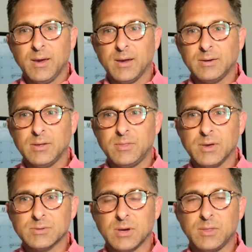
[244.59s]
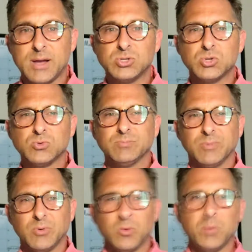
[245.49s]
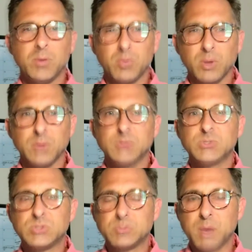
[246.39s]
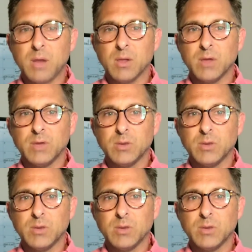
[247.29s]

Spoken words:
and things like that. Just remembering the smell of it.